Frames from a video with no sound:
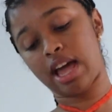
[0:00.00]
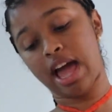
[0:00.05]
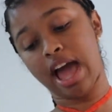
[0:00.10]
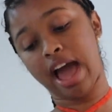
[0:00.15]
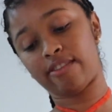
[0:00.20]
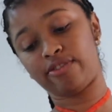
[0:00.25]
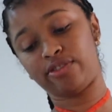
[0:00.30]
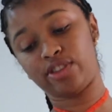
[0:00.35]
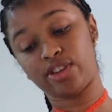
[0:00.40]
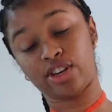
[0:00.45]

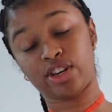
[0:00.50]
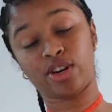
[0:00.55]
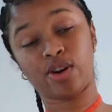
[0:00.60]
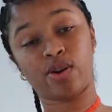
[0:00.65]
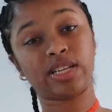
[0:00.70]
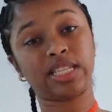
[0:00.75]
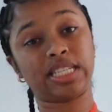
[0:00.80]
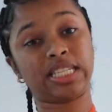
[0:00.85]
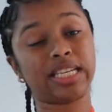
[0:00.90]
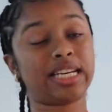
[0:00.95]
after
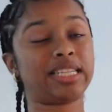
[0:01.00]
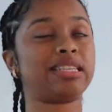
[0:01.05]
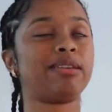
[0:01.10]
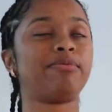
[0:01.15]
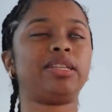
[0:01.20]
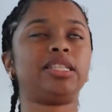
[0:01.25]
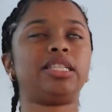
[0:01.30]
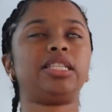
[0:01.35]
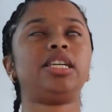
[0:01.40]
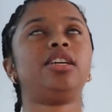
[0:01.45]
going to get
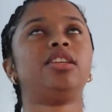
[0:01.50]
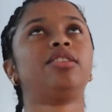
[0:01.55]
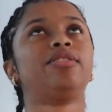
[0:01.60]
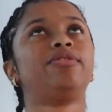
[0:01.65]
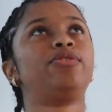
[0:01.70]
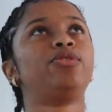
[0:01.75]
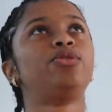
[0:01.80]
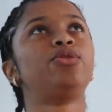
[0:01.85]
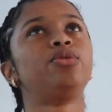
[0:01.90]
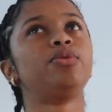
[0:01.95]
something to eat. The
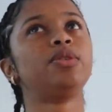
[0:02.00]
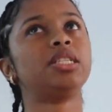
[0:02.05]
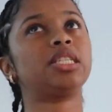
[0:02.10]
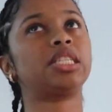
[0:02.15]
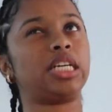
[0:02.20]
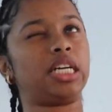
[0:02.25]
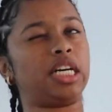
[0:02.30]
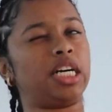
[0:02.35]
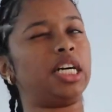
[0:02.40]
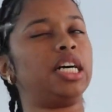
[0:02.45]
food
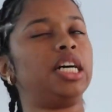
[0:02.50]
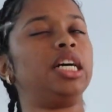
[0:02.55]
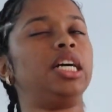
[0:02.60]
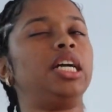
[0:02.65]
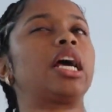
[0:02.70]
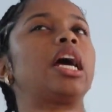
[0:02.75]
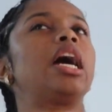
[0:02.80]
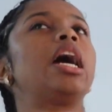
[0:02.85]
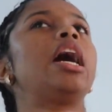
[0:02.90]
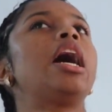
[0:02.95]
was
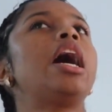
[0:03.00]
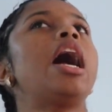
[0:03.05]
good.